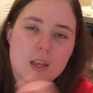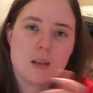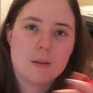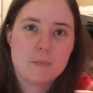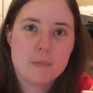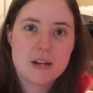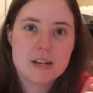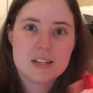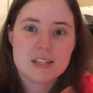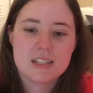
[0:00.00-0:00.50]

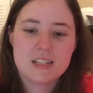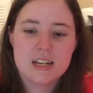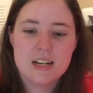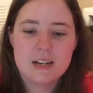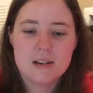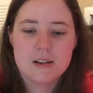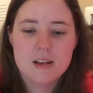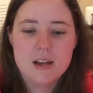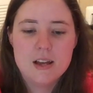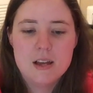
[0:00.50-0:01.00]
made this today.
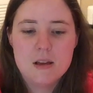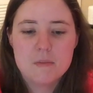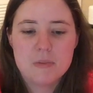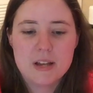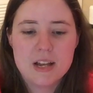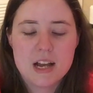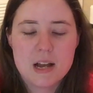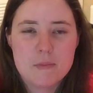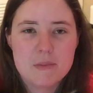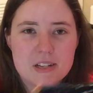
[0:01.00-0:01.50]
But
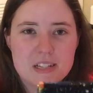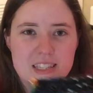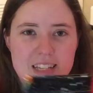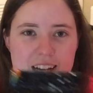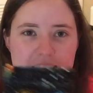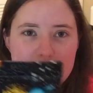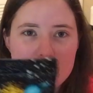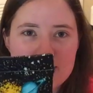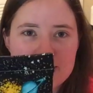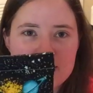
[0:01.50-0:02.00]
yeah, I'm
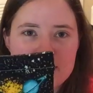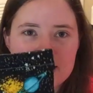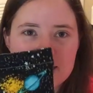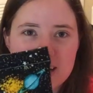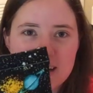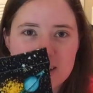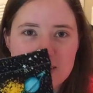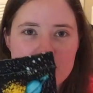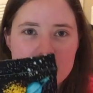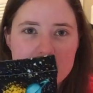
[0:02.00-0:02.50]
excited about this. I
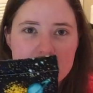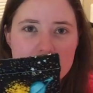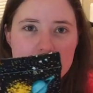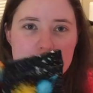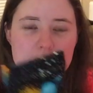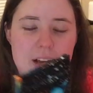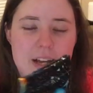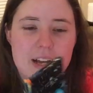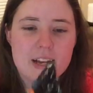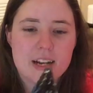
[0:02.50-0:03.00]
love this little
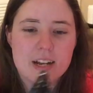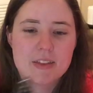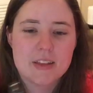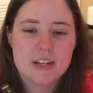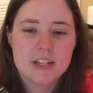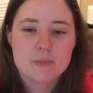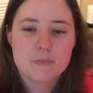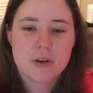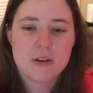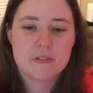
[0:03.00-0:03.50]
bag, and I think
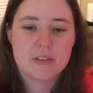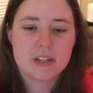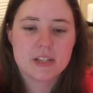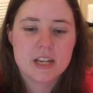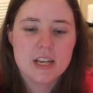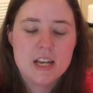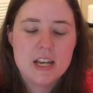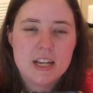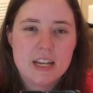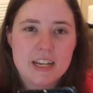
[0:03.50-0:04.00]
it's perfect.
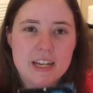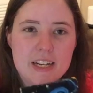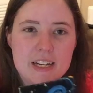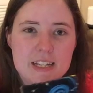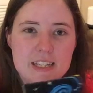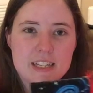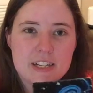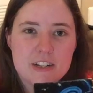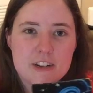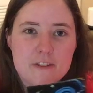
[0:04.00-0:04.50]
It
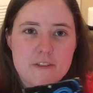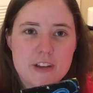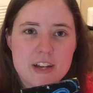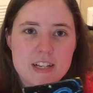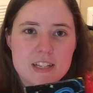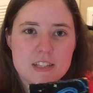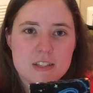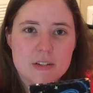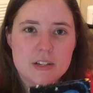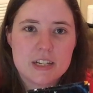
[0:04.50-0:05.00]
is
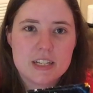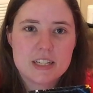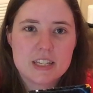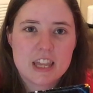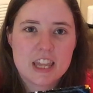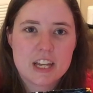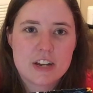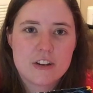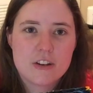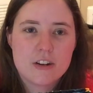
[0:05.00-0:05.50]
interface, so it is
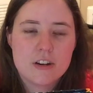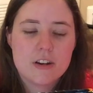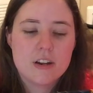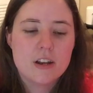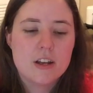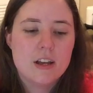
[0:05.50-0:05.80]
thicker.